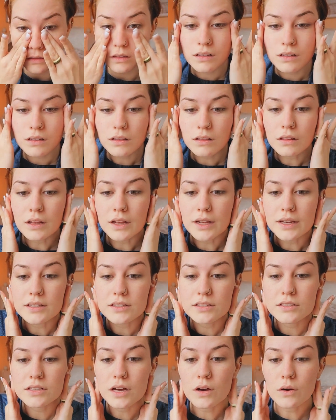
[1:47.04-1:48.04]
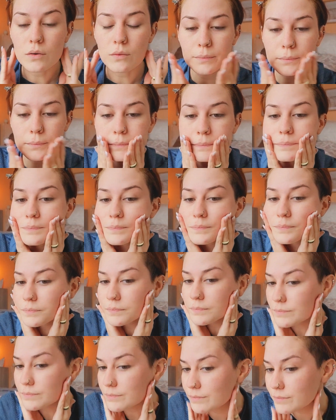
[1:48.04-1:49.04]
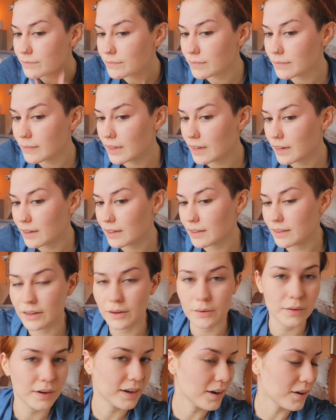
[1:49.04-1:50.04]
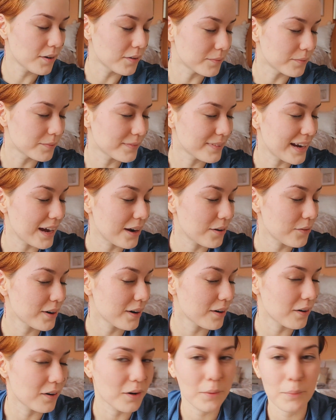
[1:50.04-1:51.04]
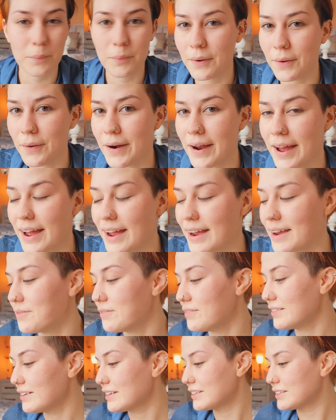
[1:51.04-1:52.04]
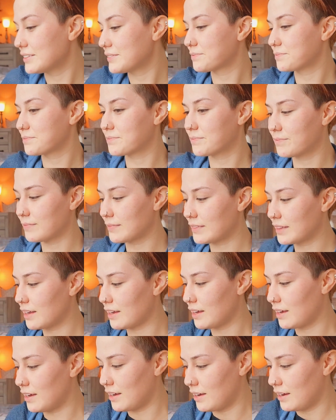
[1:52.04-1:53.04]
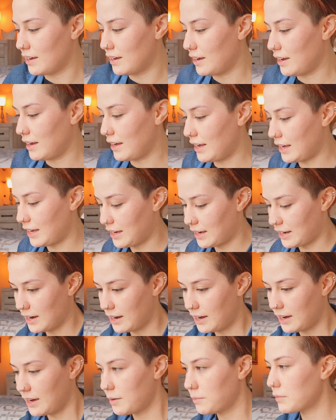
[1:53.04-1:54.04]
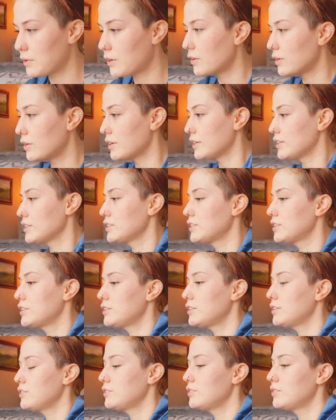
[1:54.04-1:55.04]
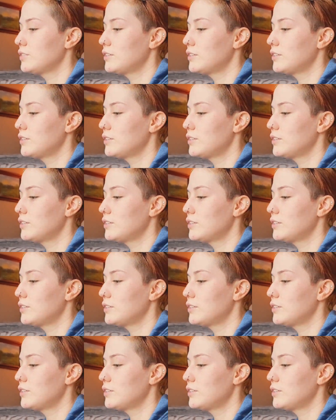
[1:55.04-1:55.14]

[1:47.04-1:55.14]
like so. There we go. Now we're all primed, and I'm going to